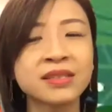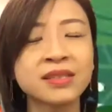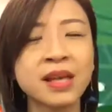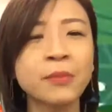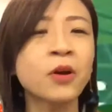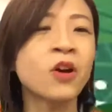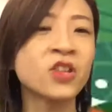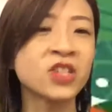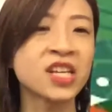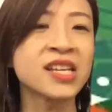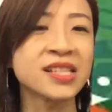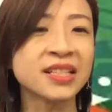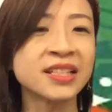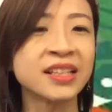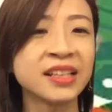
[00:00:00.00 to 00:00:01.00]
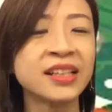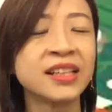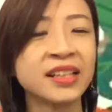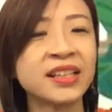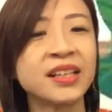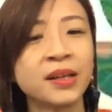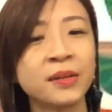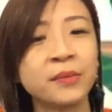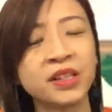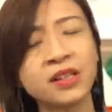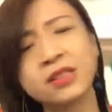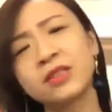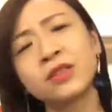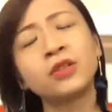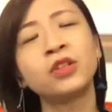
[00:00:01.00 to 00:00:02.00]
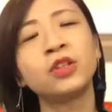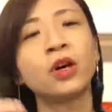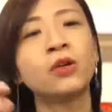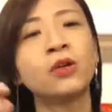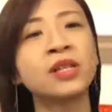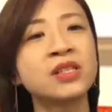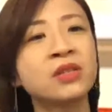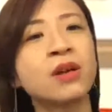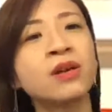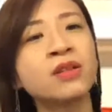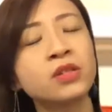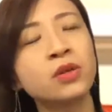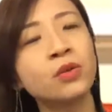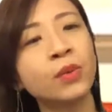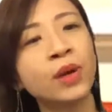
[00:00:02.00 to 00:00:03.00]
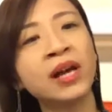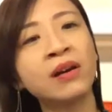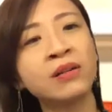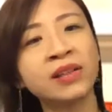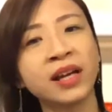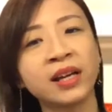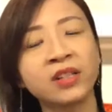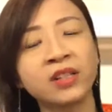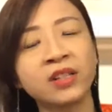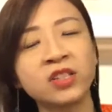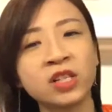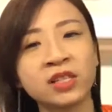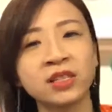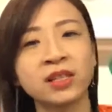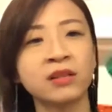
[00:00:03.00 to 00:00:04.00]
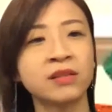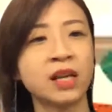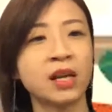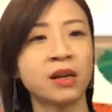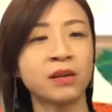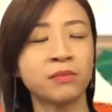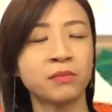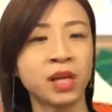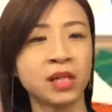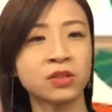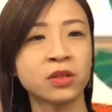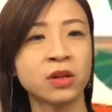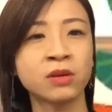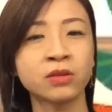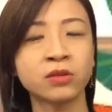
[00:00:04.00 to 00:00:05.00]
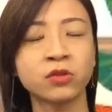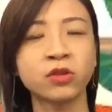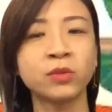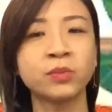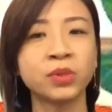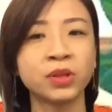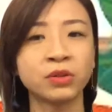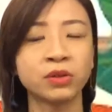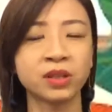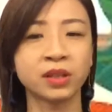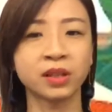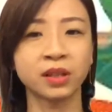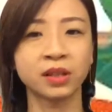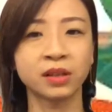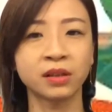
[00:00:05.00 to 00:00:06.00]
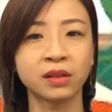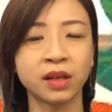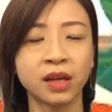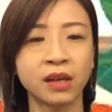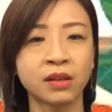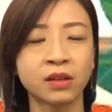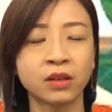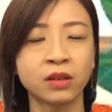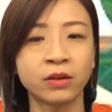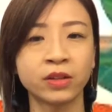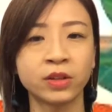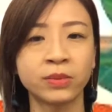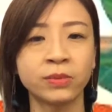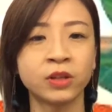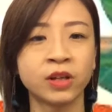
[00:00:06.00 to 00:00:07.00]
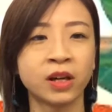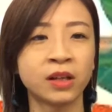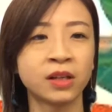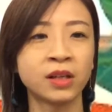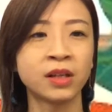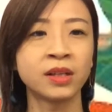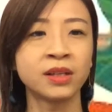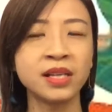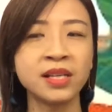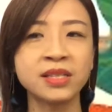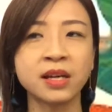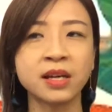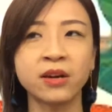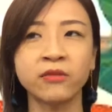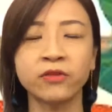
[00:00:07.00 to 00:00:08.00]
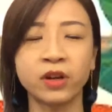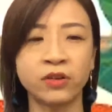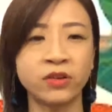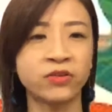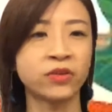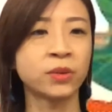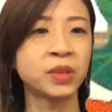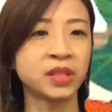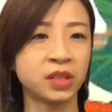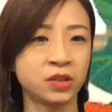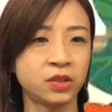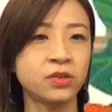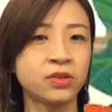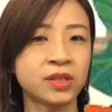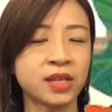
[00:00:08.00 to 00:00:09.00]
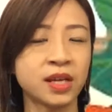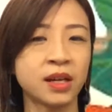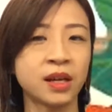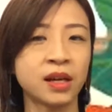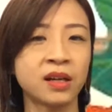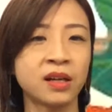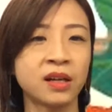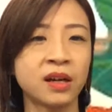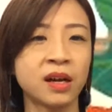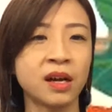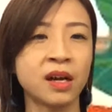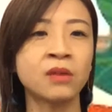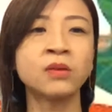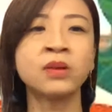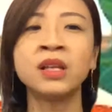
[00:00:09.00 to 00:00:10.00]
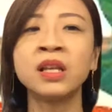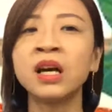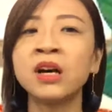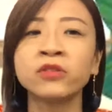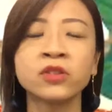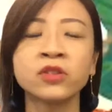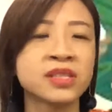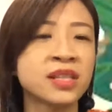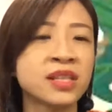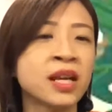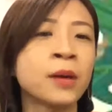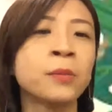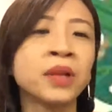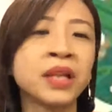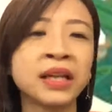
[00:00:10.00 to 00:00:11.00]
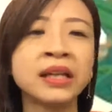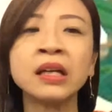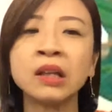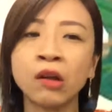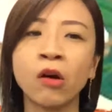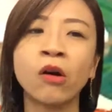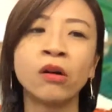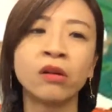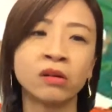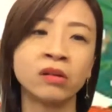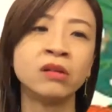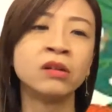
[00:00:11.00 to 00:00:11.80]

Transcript: subconsciously, because you know this song so well. Like just now that my song tribute and glory be to God, these are very familiar tunes that I would love to sing and play along.